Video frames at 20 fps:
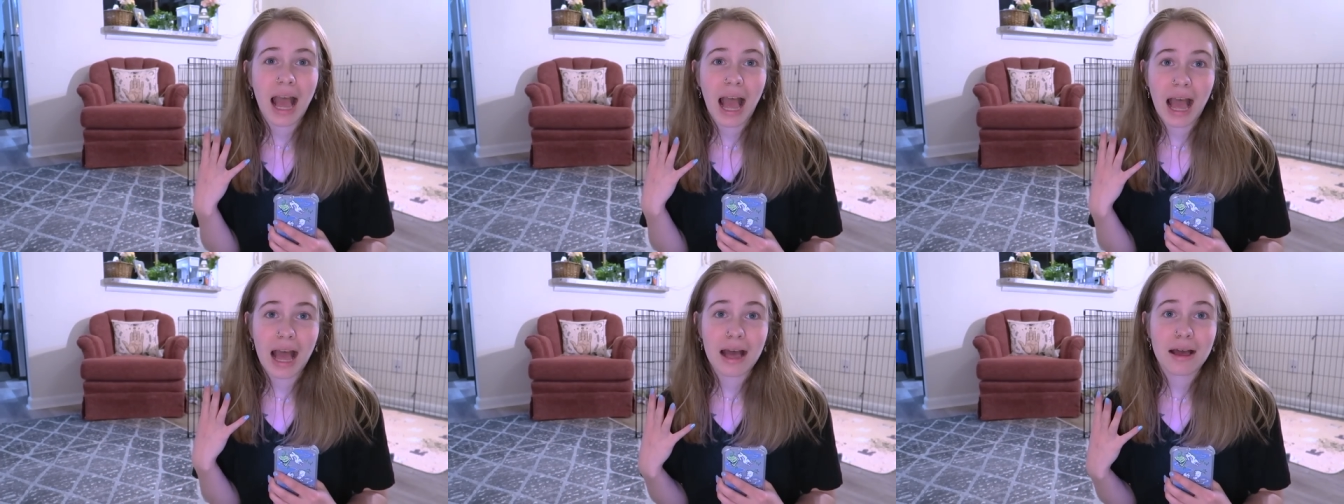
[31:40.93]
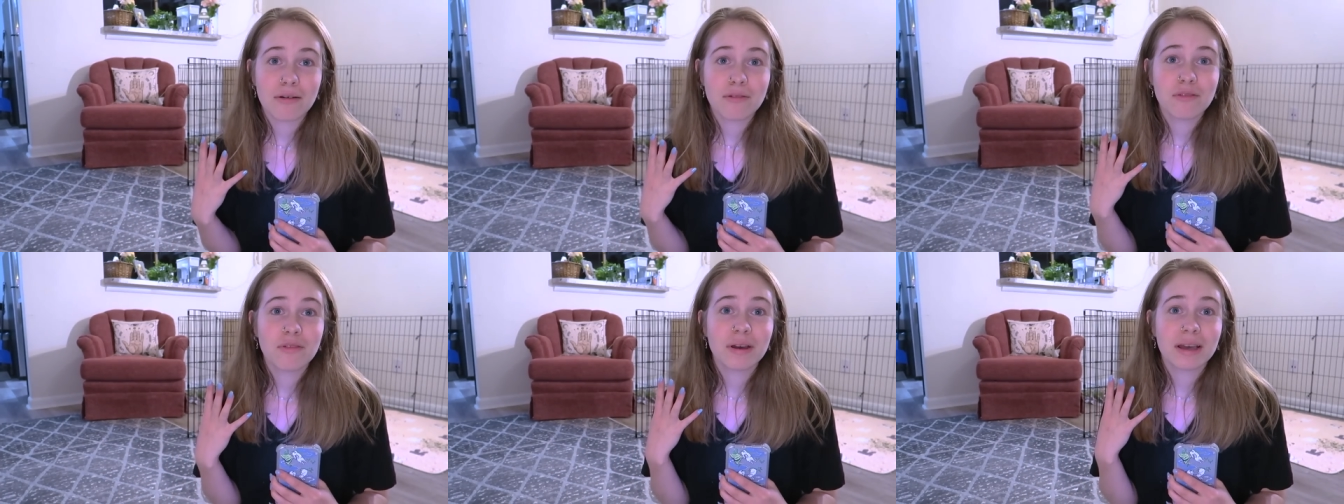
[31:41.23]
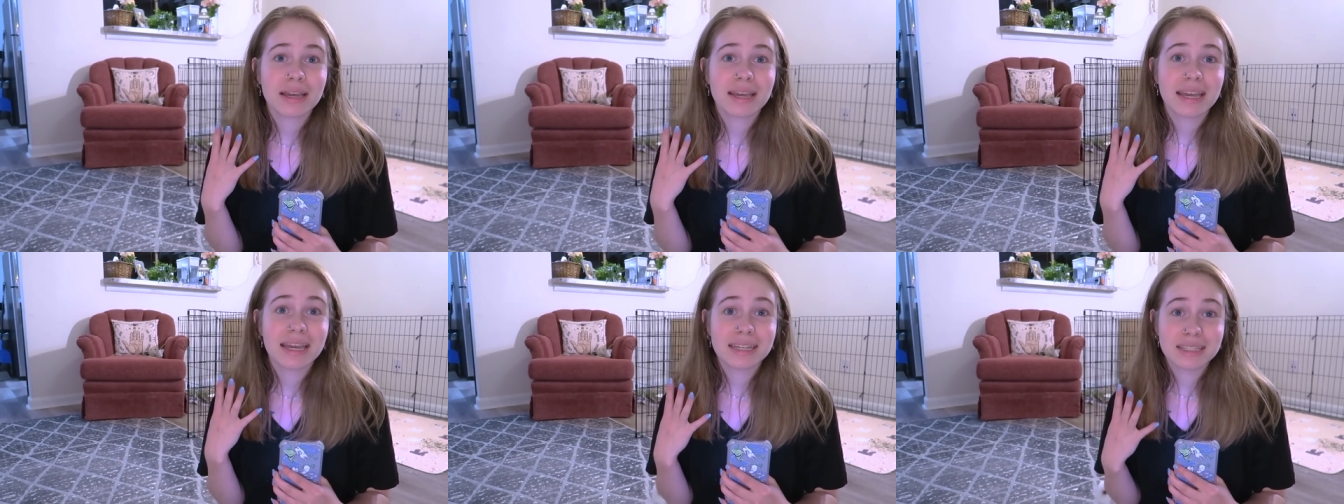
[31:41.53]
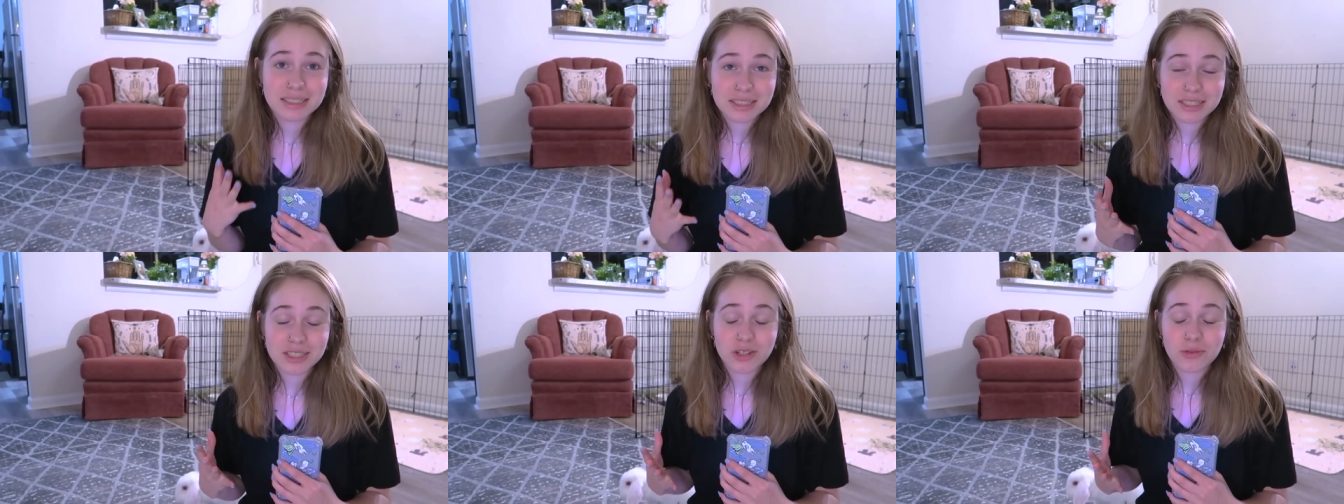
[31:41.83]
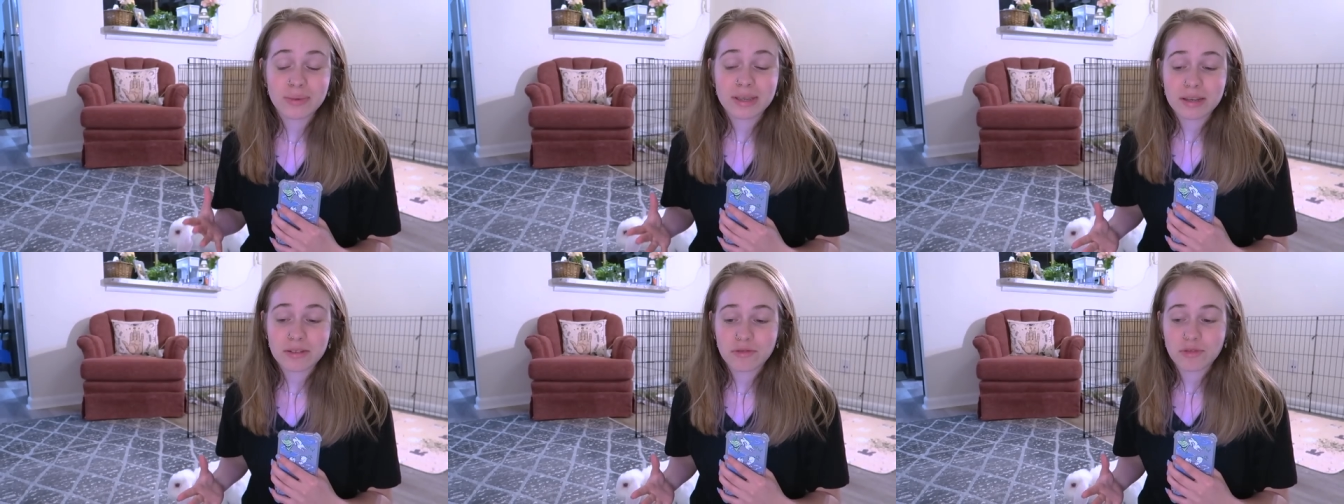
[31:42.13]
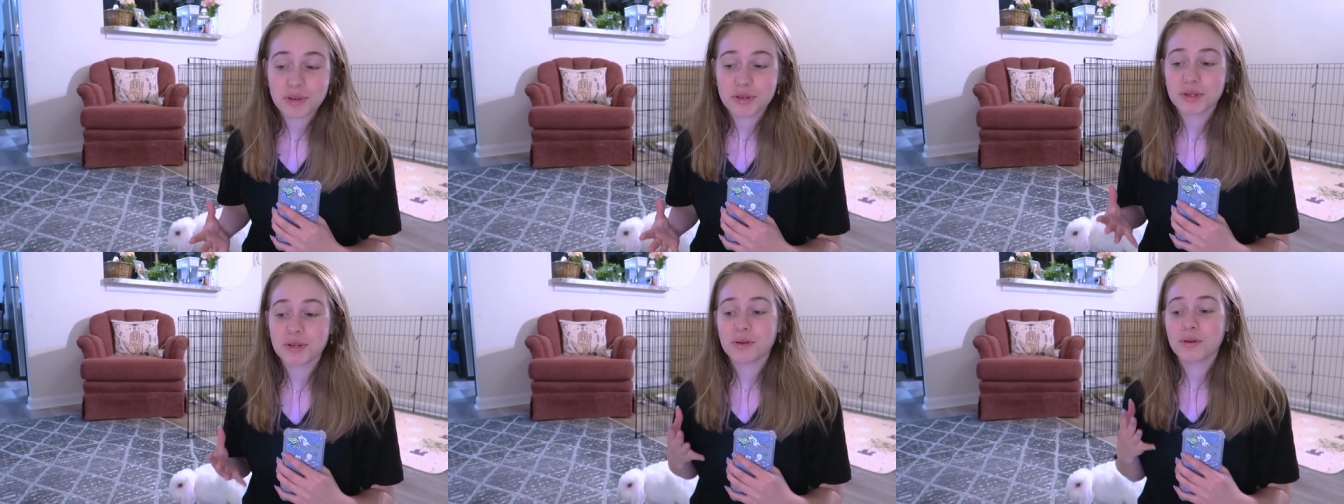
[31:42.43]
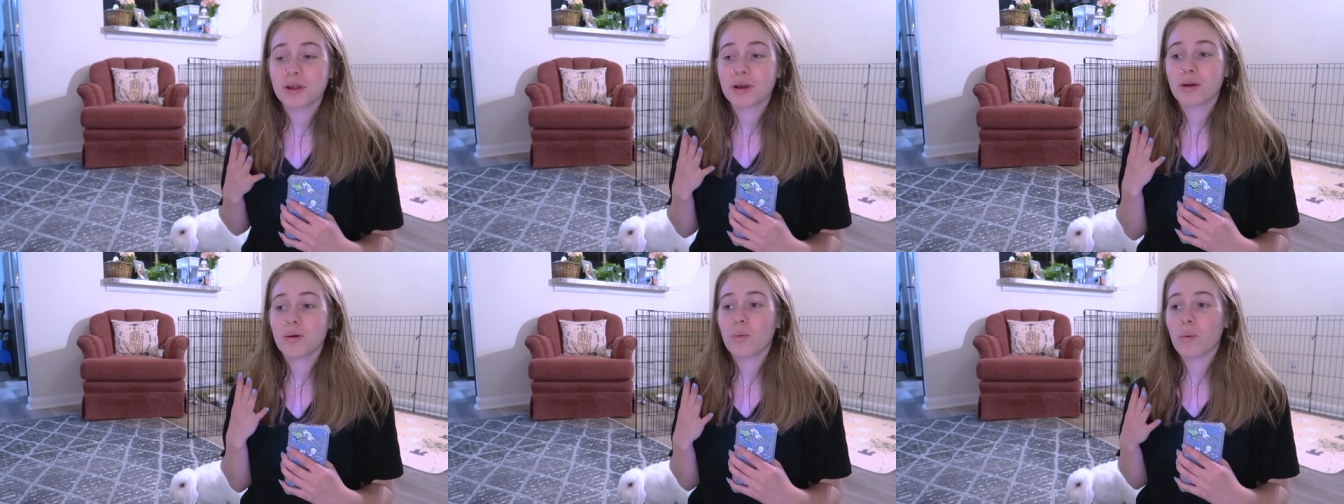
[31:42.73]
of consuming
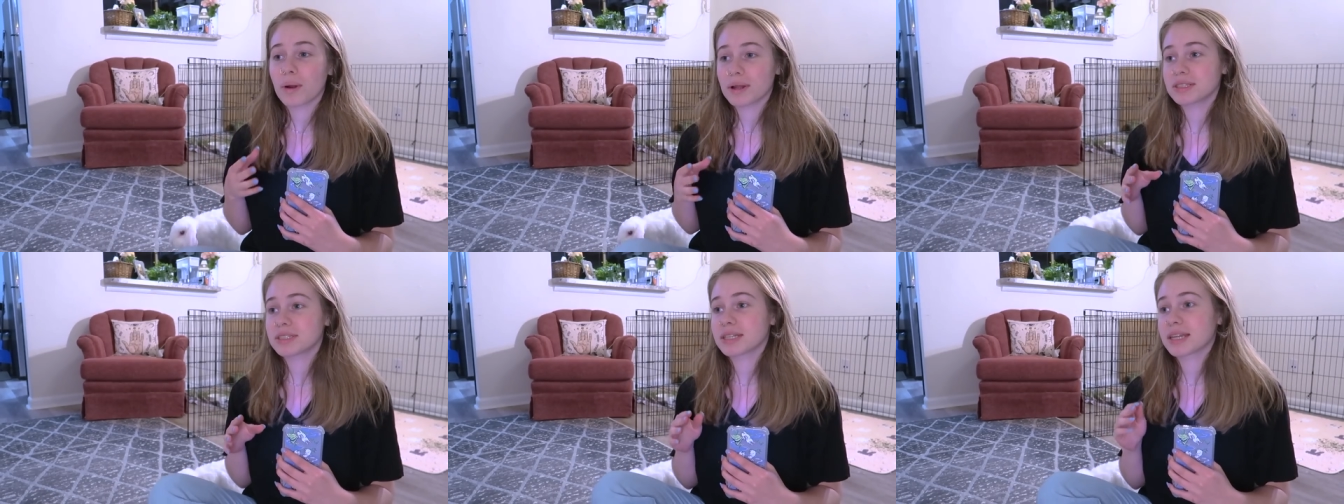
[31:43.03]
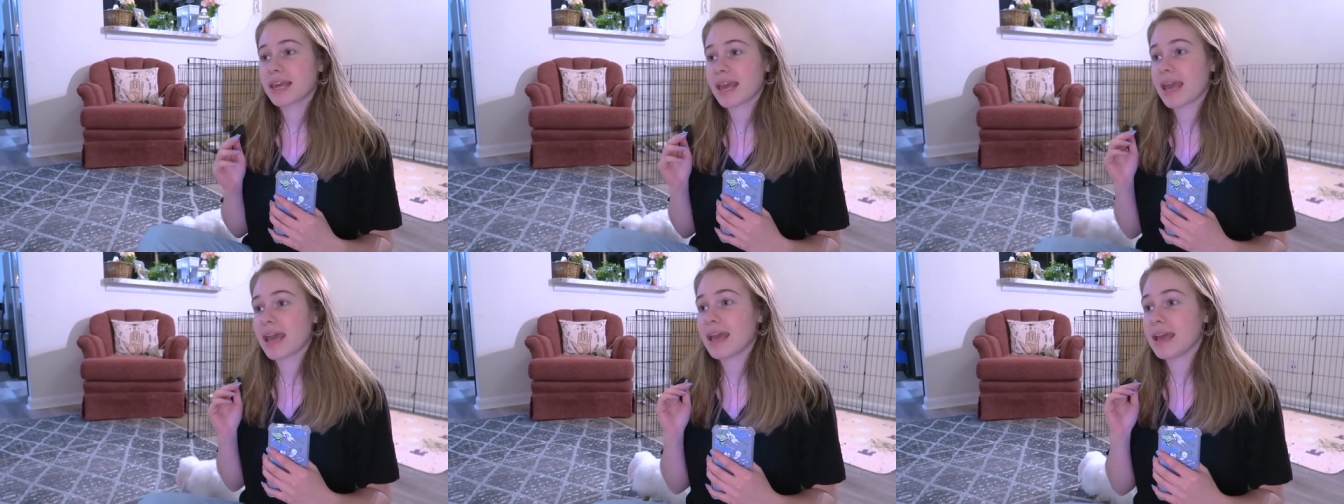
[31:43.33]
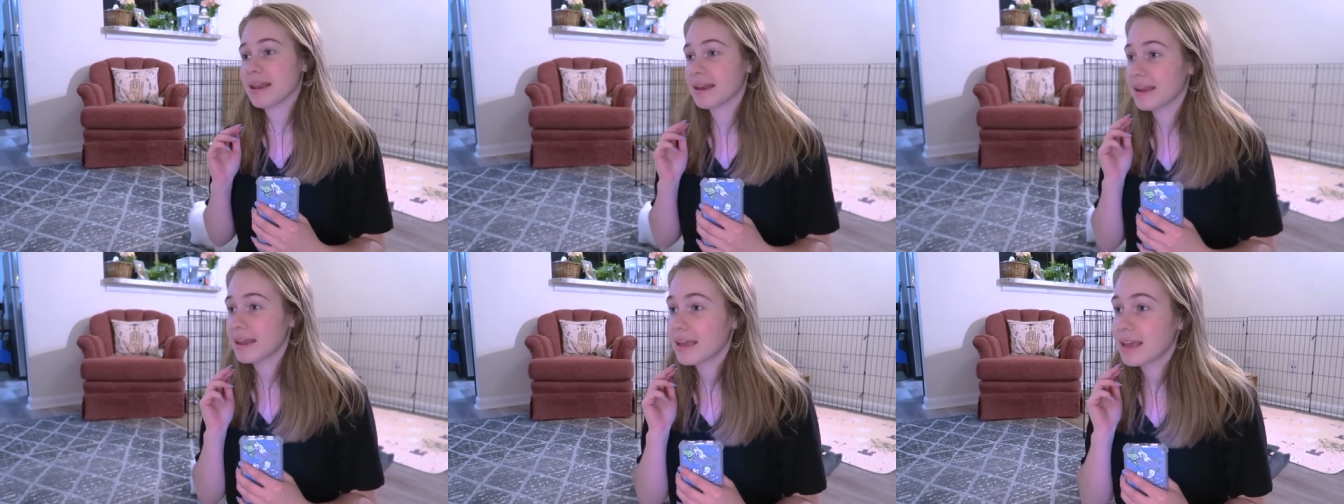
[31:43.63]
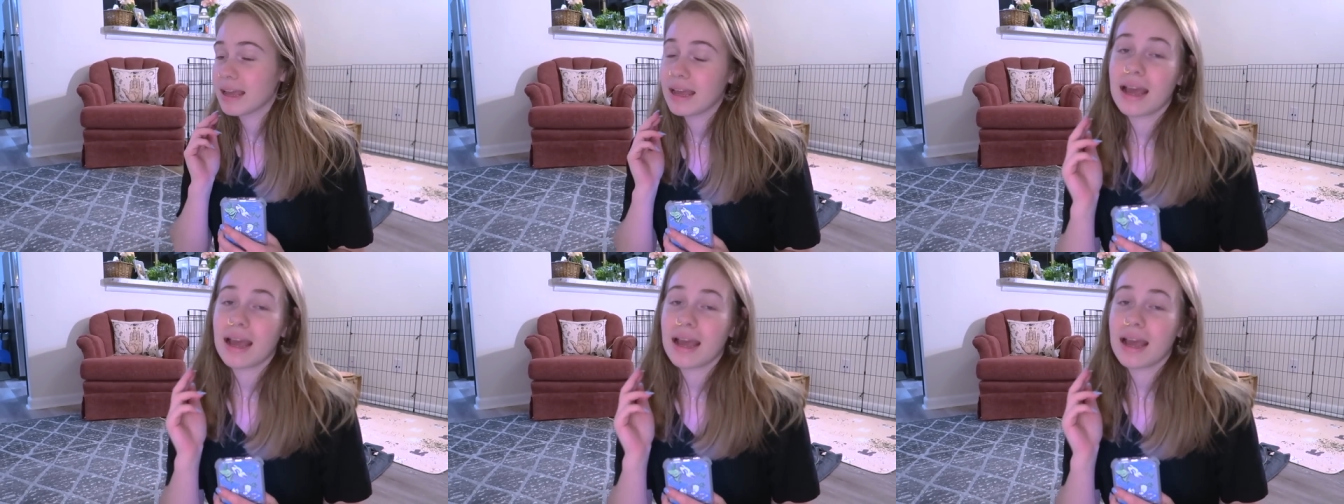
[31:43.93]
food once again.